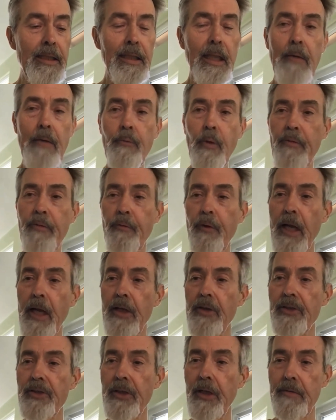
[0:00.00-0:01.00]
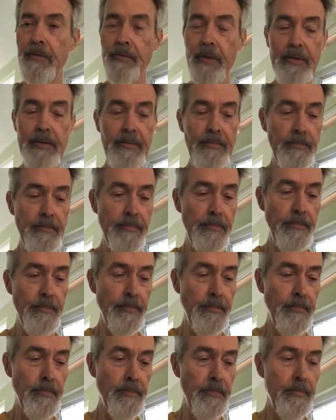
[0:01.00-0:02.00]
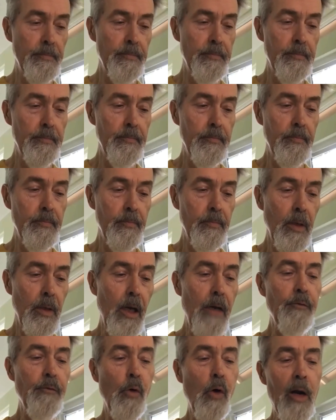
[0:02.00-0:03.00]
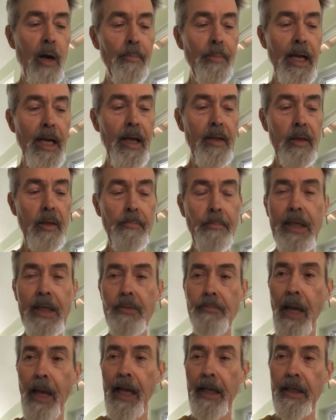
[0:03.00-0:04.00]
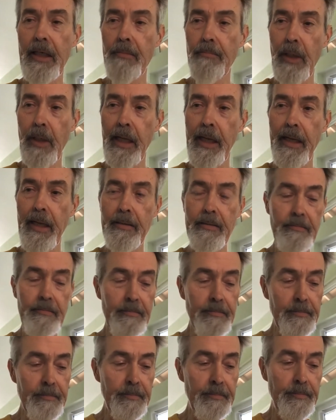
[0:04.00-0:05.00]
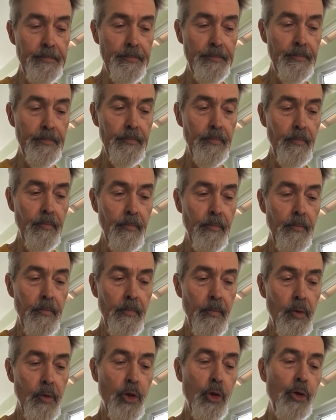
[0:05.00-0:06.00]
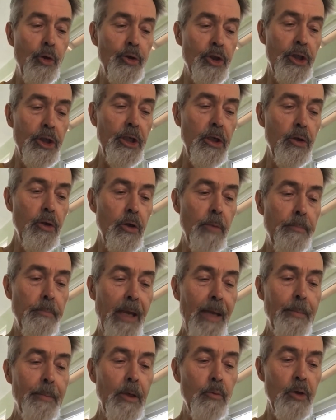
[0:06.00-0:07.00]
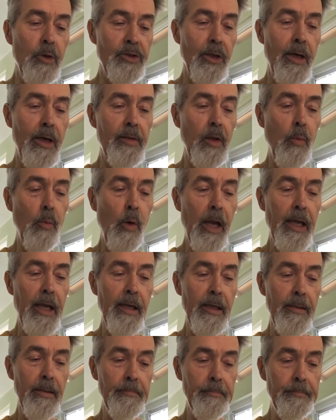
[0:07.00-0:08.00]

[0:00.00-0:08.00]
love with Freddie Silva, a foreman at the meatpacking plant. Soon she knew a baby was on the way